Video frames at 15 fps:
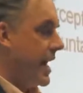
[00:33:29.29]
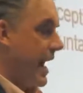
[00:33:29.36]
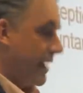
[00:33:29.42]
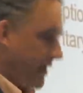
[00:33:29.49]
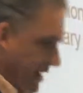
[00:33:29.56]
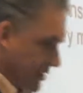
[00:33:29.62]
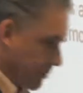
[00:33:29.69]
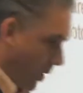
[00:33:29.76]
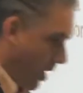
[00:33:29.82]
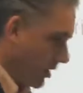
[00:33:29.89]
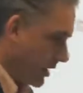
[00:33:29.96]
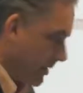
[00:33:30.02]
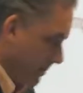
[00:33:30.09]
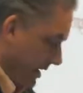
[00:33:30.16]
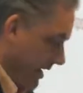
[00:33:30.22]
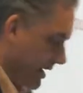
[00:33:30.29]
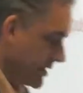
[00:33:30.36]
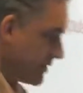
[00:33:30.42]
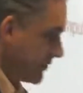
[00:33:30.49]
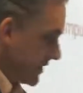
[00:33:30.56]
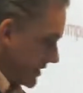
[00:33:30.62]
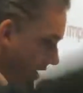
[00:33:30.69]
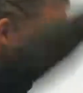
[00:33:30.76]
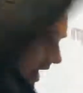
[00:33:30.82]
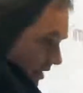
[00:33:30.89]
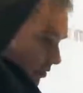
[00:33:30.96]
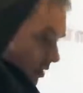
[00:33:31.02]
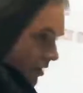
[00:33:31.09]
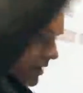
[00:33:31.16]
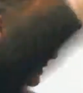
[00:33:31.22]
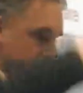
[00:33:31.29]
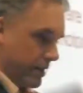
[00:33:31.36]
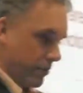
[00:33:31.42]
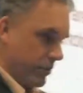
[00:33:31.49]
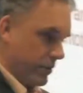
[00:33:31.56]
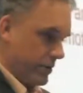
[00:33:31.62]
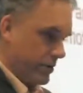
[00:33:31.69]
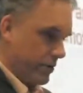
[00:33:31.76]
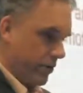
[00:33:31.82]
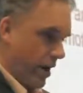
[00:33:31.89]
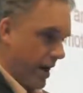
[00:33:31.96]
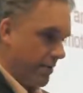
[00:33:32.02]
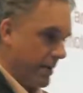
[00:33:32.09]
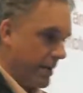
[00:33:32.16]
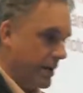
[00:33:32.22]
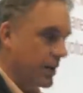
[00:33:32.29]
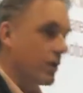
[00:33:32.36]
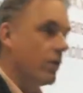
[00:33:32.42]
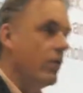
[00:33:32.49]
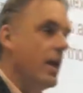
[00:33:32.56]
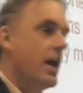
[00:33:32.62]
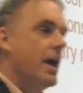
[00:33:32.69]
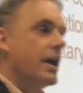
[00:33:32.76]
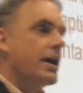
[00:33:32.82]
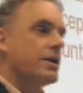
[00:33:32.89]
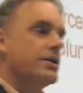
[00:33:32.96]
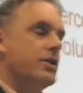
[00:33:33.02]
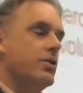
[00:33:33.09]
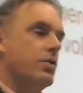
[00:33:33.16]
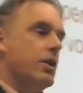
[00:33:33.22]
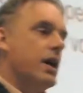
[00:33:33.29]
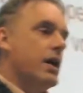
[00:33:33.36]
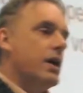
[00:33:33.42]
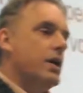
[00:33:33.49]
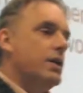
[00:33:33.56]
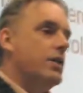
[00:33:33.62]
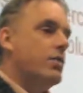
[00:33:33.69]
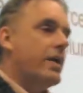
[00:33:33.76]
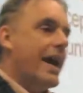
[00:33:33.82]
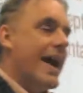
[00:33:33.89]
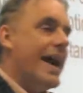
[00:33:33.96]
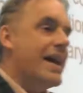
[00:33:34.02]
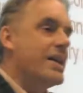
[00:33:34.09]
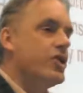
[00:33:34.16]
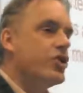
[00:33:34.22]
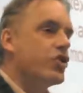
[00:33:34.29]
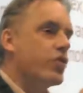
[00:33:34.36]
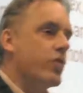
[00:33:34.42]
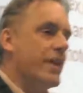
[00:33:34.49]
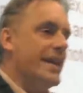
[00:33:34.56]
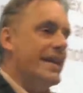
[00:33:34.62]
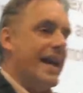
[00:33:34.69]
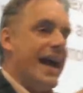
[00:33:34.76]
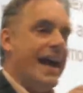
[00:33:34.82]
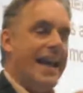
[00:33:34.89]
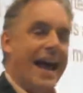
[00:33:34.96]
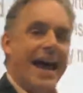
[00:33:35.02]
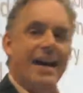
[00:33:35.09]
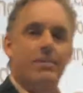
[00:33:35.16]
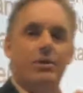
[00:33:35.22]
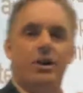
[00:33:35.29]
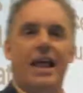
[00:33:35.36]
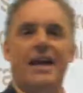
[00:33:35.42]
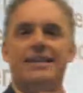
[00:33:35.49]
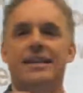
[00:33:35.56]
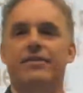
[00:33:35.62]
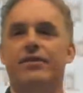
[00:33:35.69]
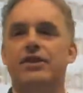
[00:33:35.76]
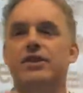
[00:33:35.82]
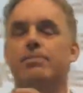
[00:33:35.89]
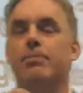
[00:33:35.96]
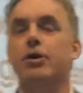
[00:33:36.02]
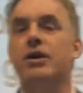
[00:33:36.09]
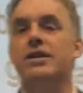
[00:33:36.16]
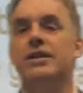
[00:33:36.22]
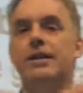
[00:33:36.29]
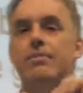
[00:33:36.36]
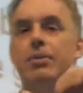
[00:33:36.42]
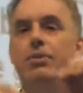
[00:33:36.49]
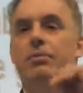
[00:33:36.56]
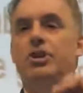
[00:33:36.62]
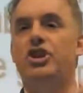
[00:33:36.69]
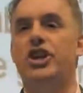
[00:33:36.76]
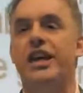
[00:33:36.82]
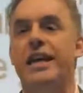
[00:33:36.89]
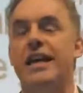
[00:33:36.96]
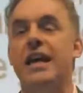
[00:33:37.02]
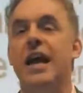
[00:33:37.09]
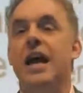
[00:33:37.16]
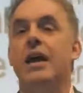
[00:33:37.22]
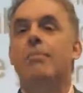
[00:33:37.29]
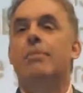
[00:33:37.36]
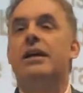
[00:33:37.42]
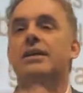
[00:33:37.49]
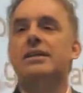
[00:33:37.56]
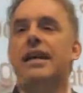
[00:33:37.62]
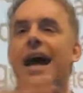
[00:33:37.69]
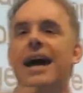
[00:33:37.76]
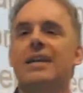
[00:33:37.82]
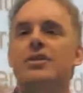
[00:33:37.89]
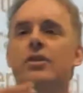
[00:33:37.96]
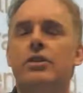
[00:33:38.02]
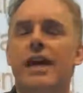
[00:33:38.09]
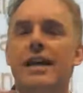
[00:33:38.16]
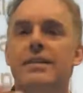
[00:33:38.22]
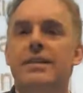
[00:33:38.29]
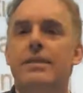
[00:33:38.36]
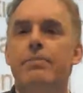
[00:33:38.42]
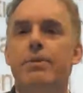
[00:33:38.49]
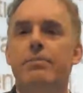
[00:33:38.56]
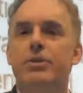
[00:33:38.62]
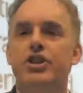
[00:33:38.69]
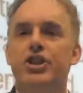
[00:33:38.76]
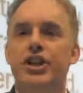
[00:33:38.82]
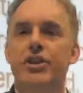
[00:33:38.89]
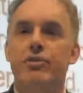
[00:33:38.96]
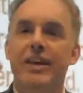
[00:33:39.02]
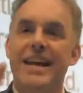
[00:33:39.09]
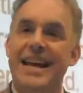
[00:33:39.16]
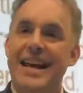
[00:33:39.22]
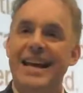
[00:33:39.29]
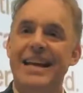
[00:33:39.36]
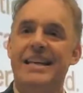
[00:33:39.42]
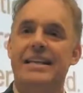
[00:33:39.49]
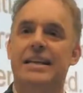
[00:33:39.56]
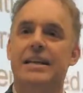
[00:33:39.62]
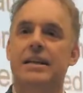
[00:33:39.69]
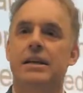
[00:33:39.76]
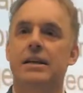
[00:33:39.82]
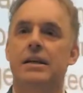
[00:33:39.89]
And that's partly because of this hierarchy that we're describing, you know, because you can treat an animal as if it's a pretty simple machine because it has all that simple machinery in it.